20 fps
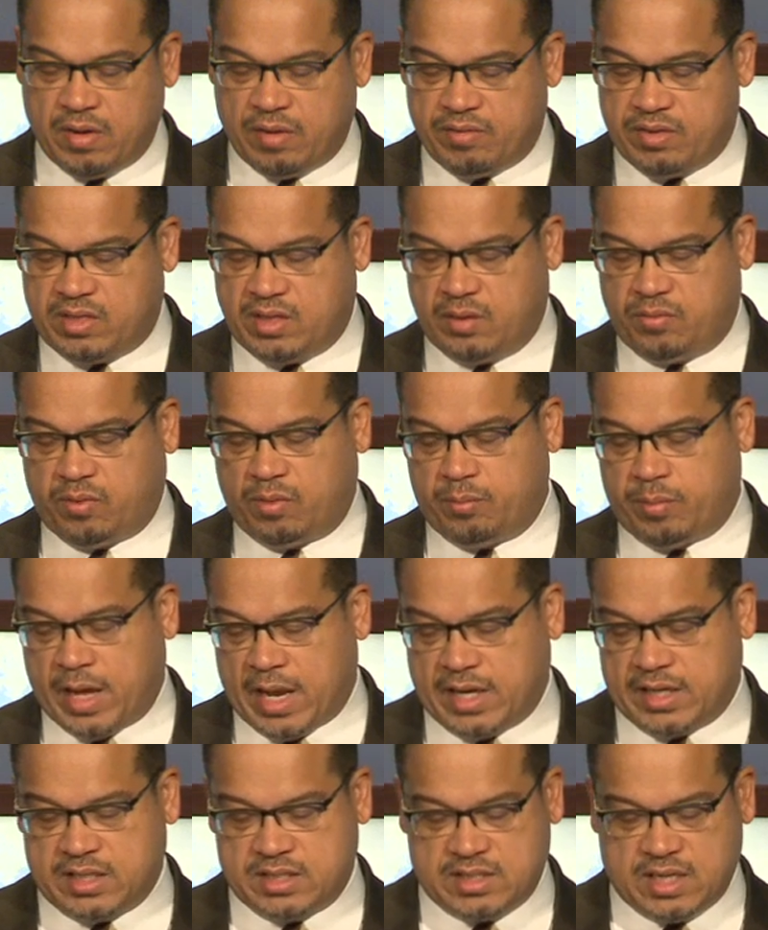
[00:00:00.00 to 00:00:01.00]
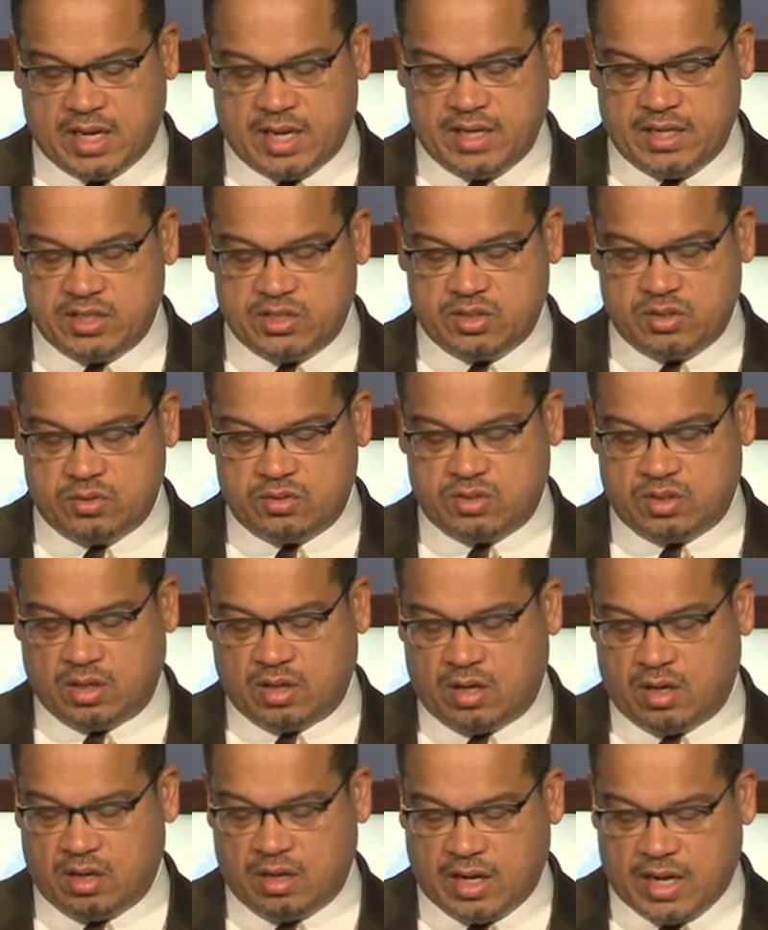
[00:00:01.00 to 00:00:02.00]
everything from ballot design issues to
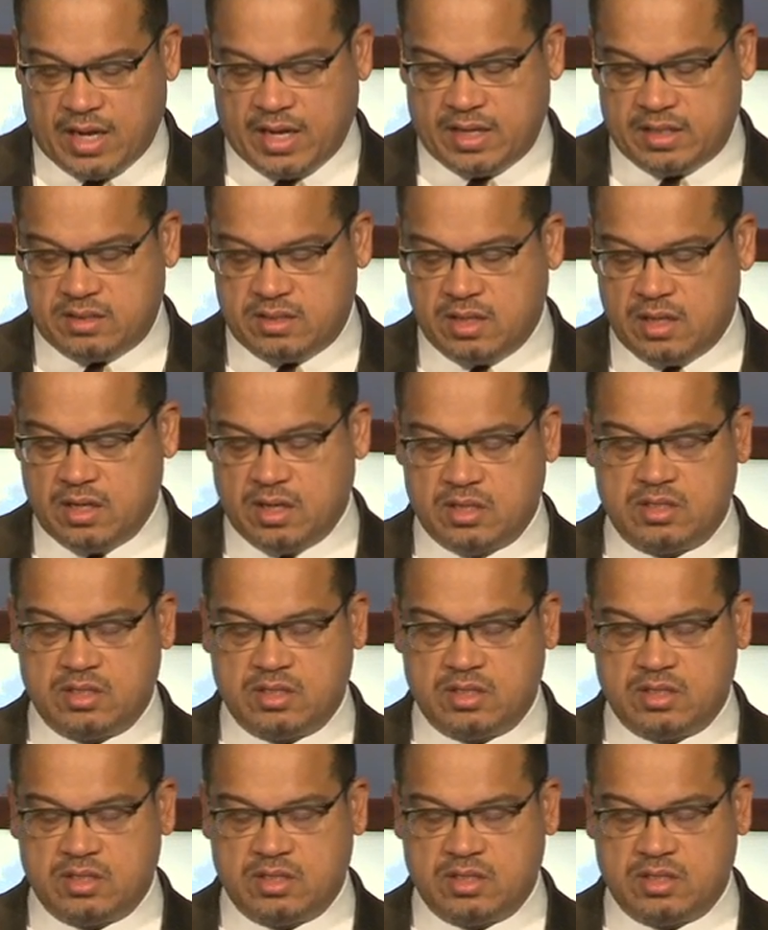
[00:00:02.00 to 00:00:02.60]
long lines.